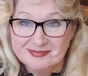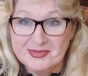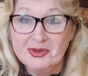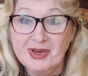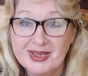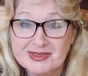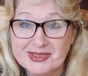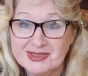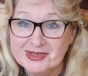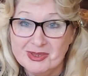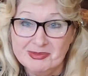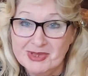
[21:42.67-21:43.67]
your
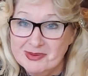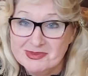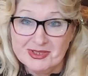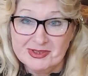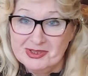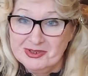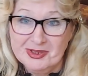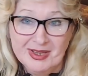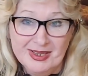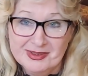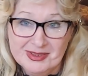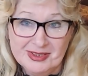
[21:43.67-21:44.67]
assets sometimes are
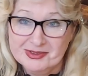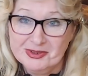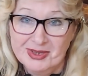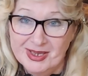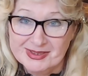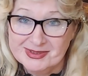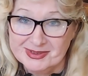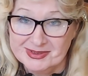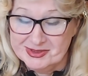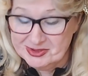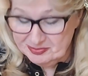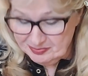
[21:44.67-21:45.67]
not your
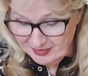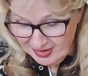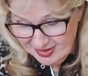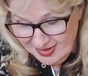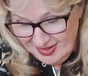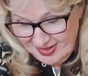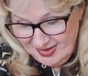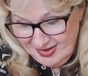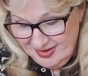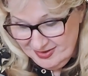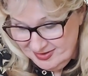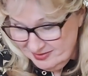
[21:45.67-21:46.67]
assets.
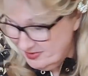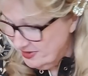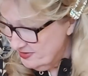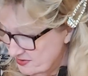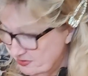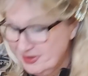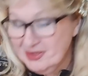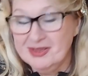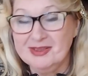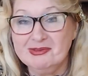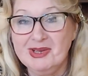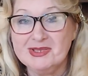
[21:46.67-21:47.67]
Because
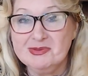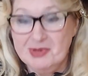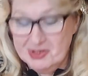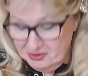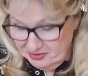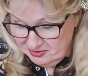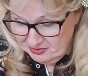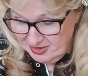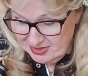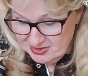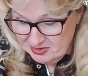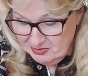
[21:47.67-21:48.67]
once my doctor
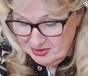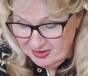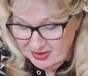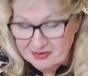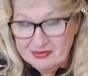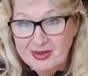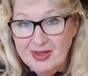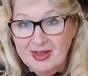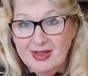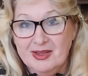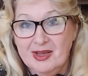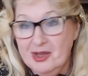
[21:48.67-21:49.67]
asked me if
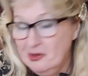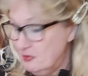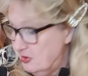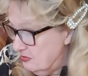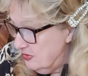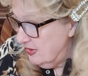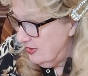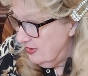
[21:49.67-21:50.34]
I would